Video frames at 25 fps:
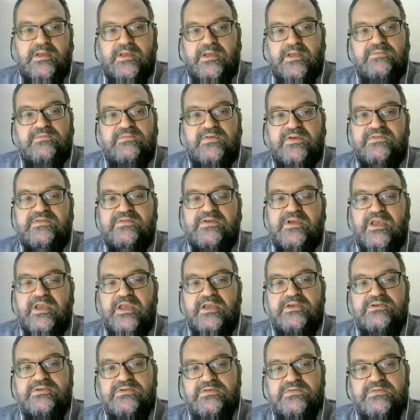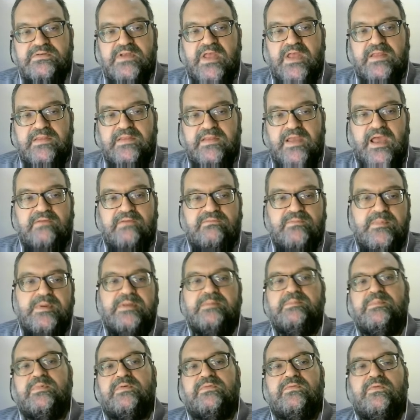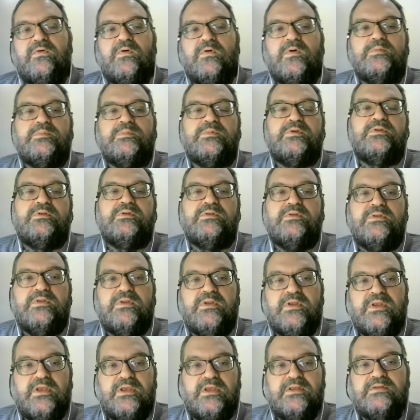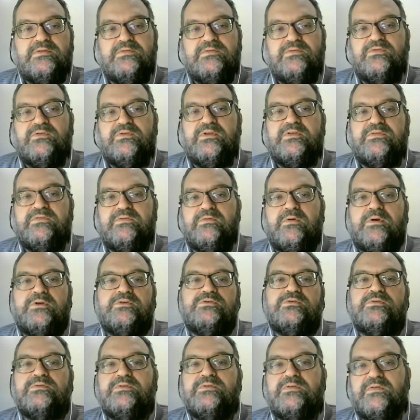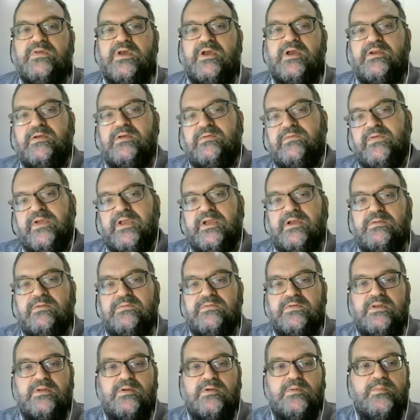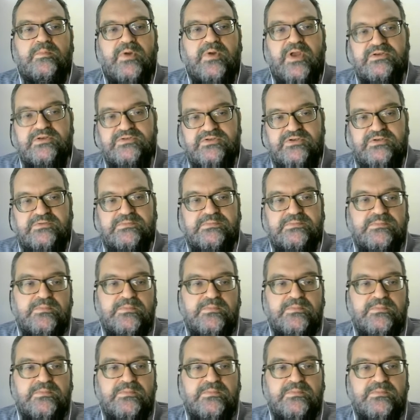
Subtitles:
investigations that have been performed in the structural design of angles in compression.